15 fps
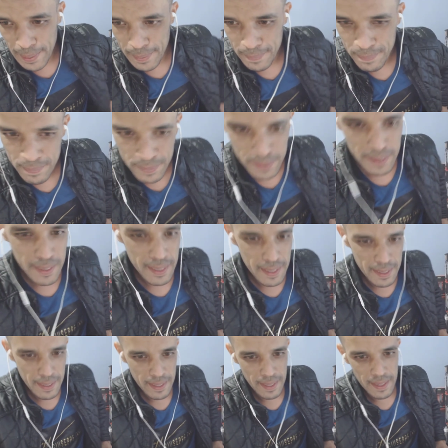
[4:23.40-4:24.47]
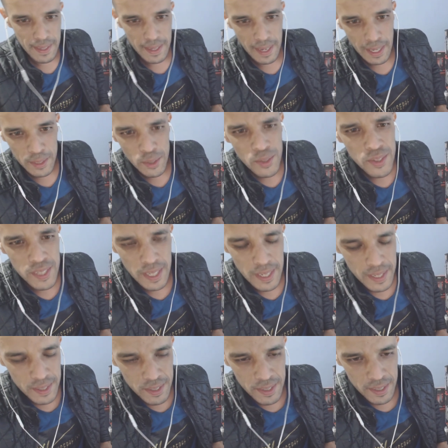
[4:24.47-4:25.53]
okay I don't
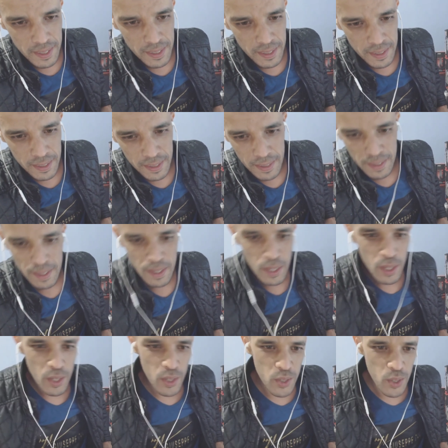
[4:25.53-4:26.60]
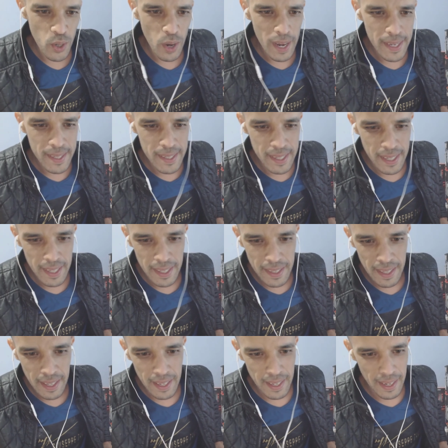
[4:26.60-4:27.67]
see his uh, so I
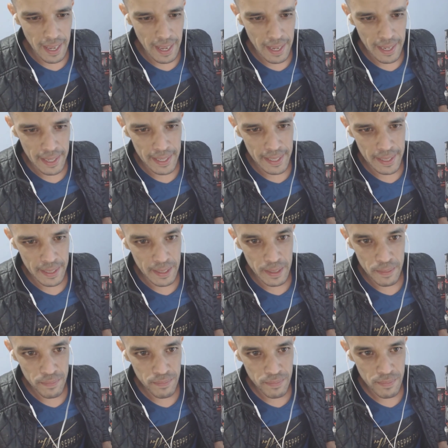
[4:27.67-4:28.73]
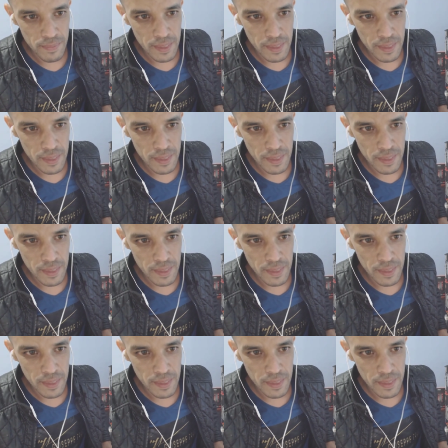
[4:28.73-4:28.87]
see the like